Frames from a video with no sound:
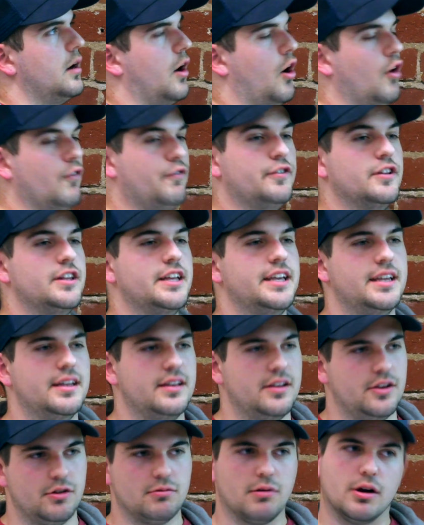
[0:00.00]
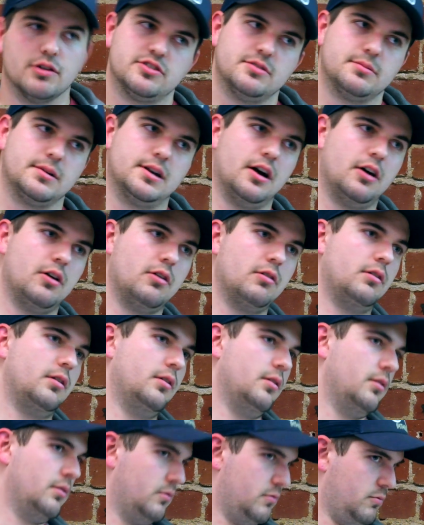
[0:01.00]
Hopefully you wrote some
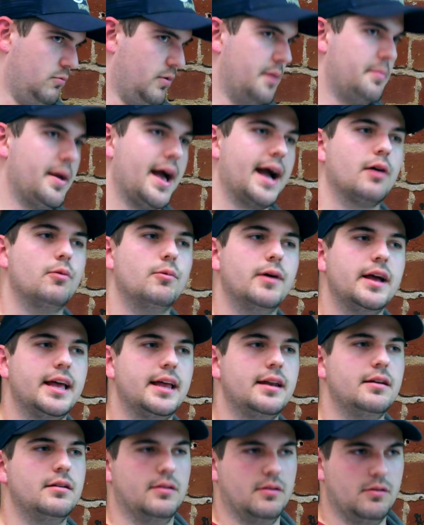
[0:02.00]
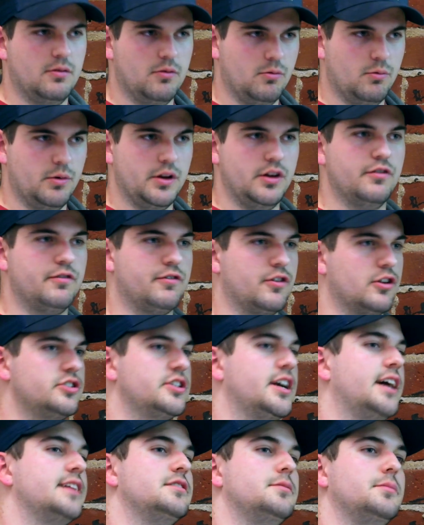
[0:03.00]
code way back when you
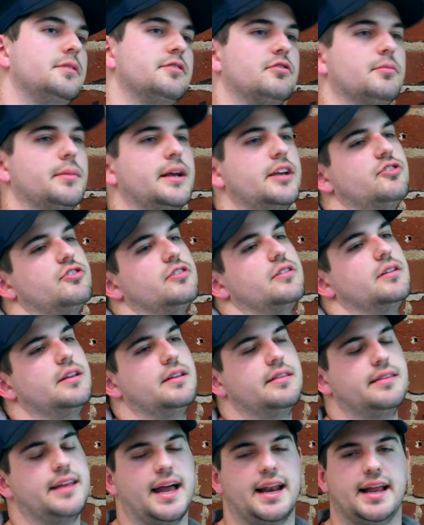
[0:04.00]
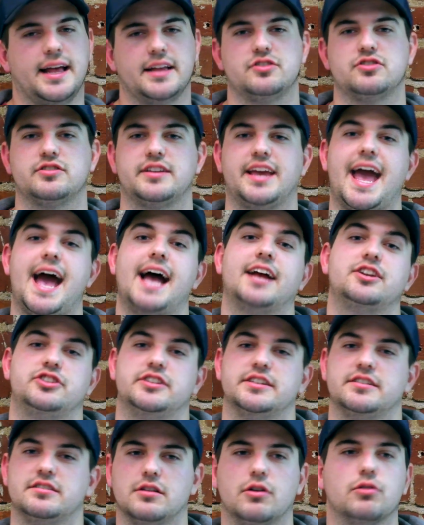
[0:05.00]
first got some information that has
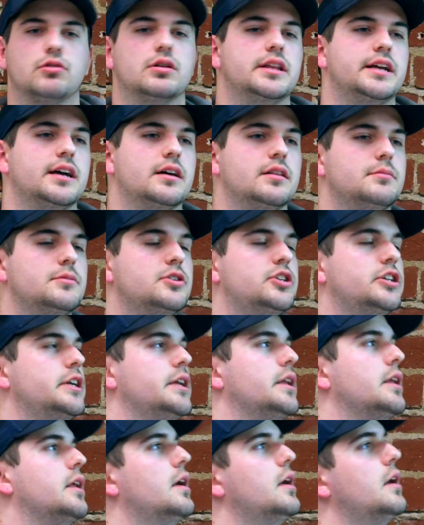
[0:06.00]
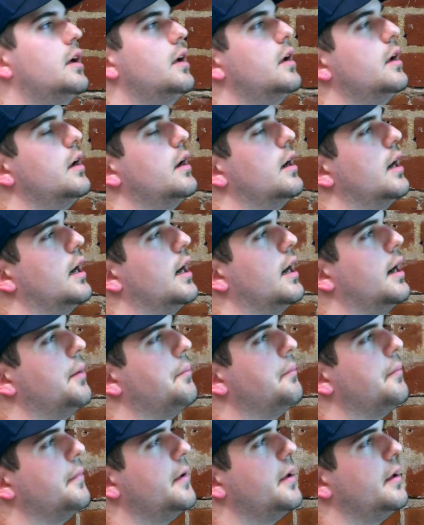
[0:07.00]
cached this locally on the machine.
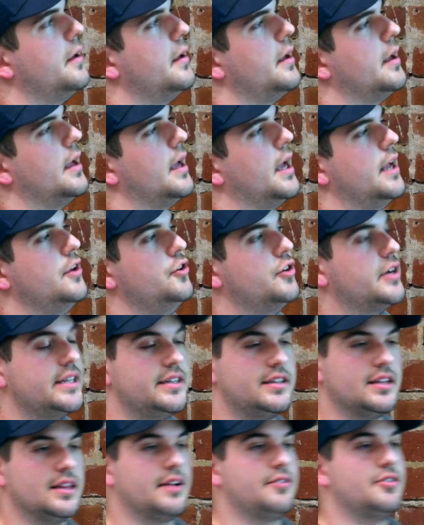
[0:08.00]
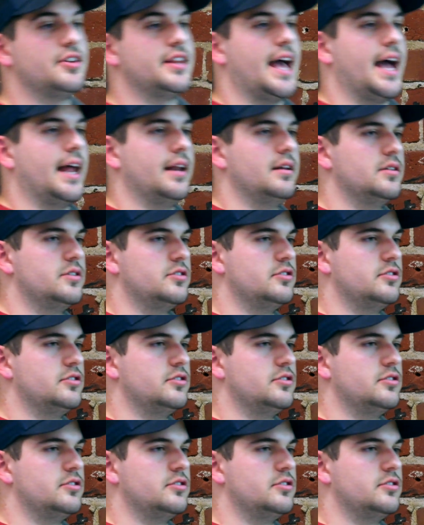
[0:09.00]
And you can deliver that.